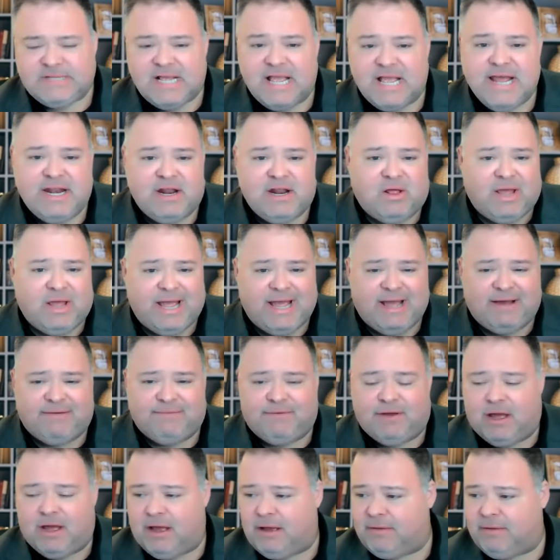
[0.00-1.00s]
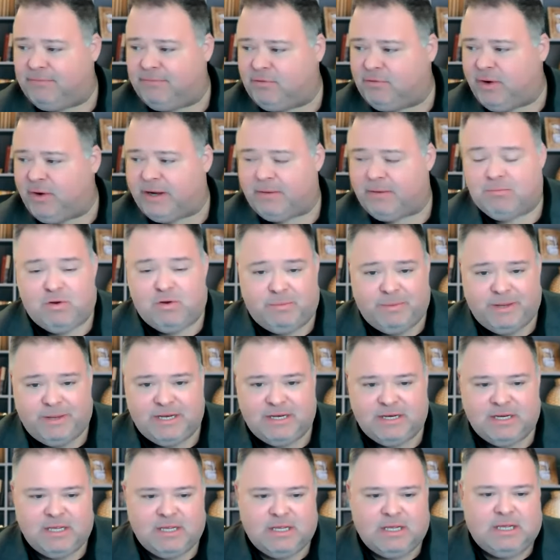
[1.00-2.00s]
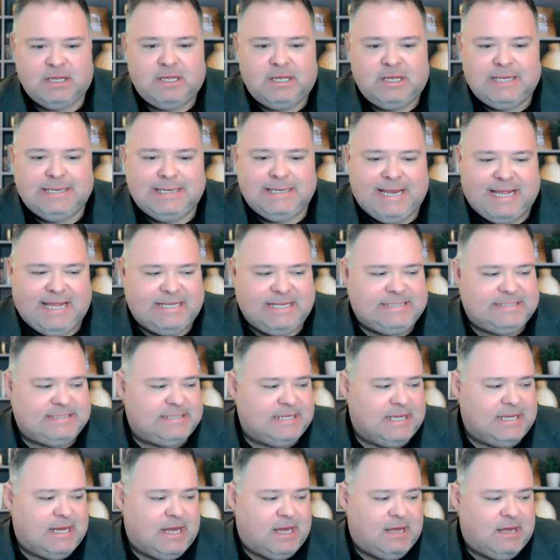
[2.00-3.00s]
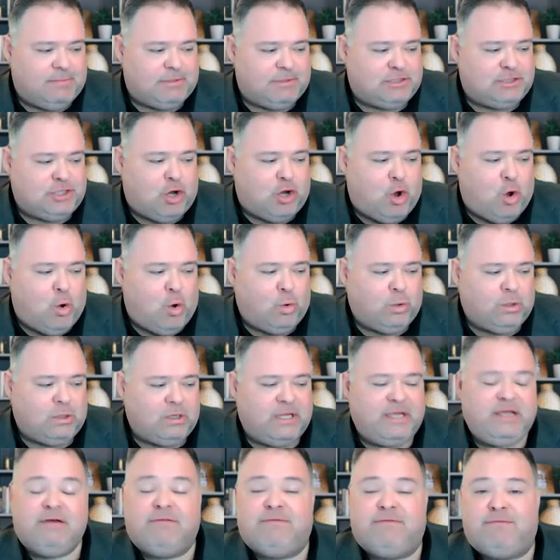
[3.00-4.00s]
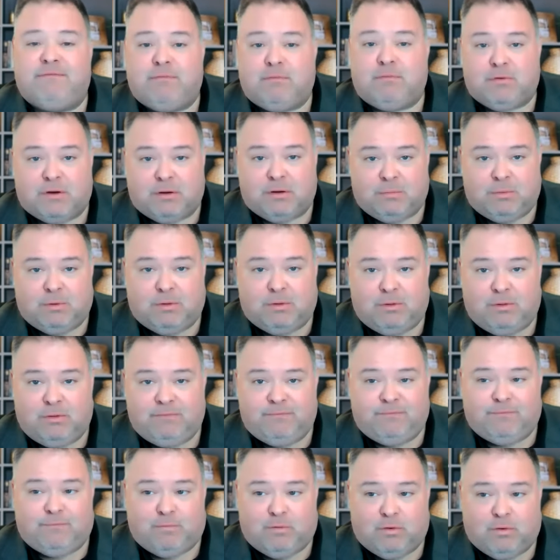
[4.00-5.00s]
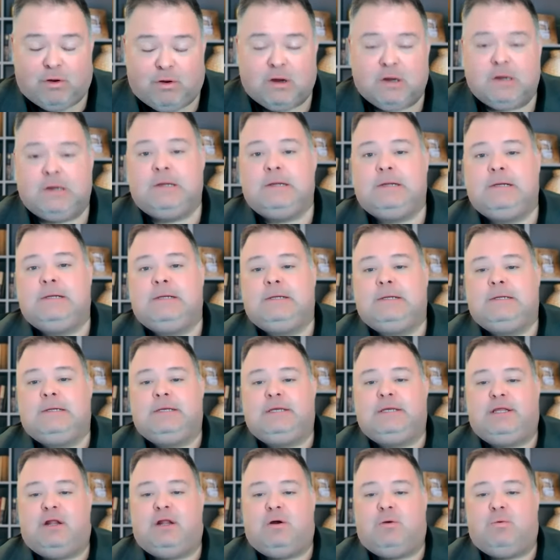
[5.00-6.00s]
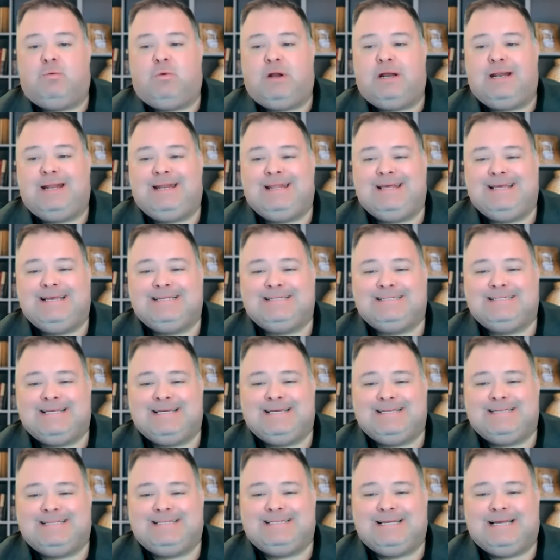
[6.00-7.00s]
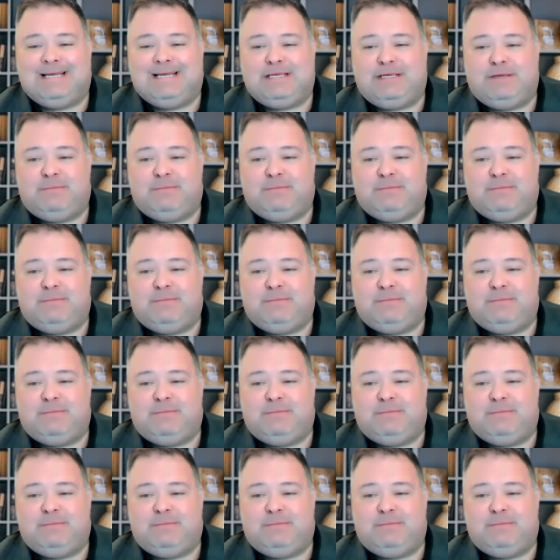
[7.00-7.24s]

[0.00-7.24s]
and they'll have quick move-in dates, totally affordable for, you know, what it is that